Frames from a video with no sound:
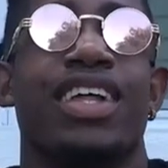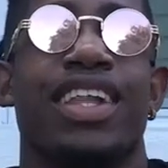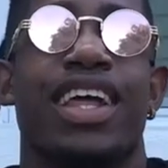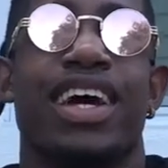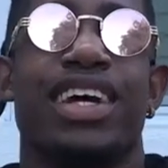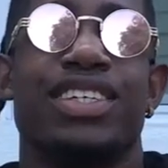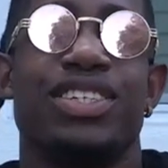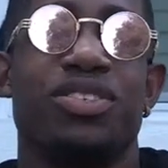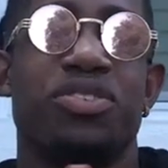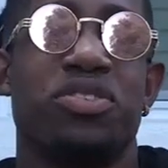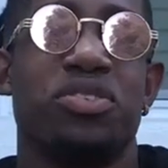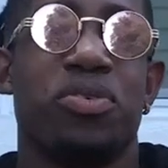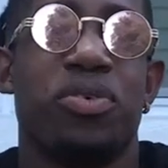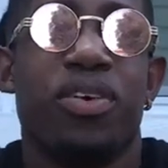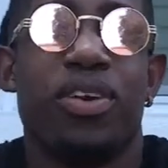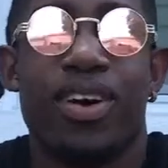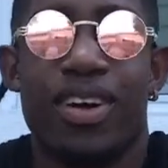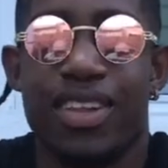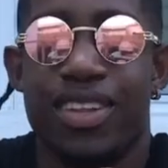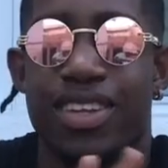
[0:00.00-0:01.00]
Like, she was
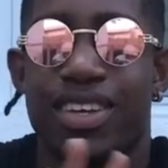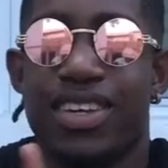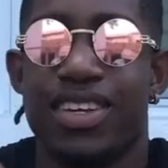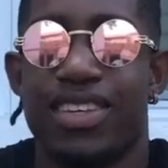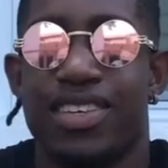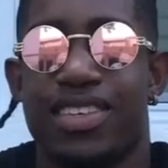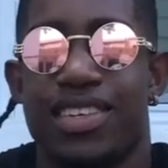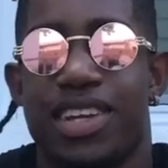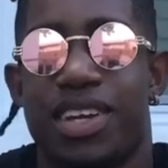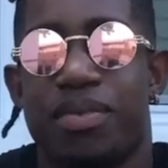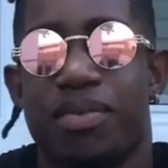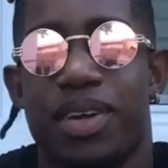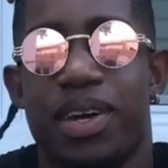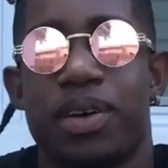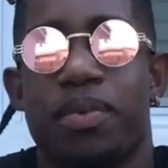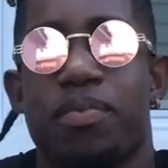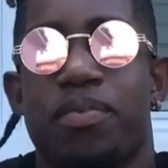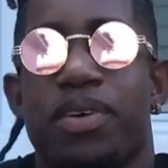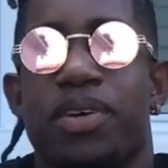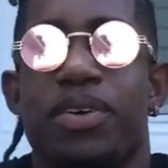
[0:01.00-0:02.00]
doing all this. And I'm
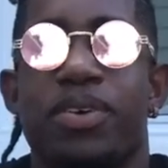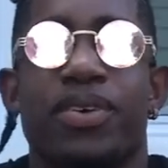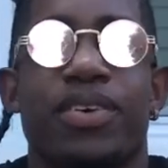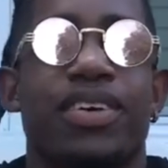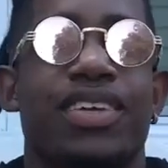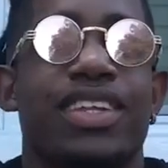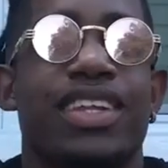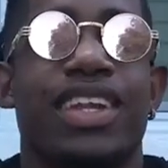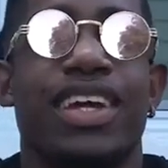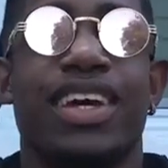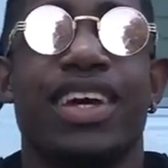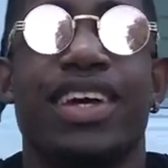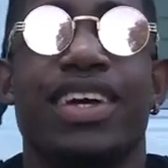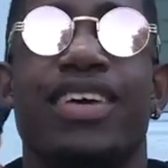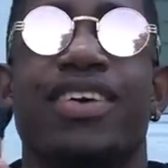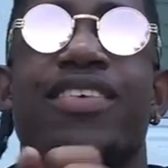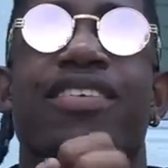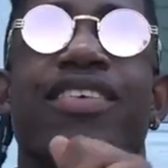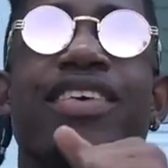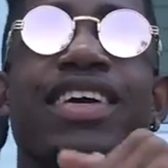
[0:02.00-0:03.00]
like, bro, like,
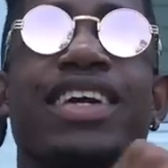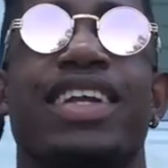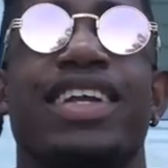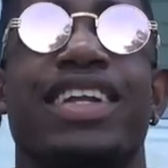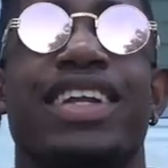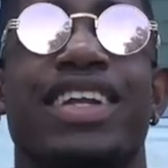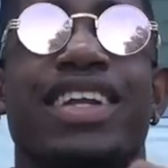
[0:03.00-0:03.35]
what?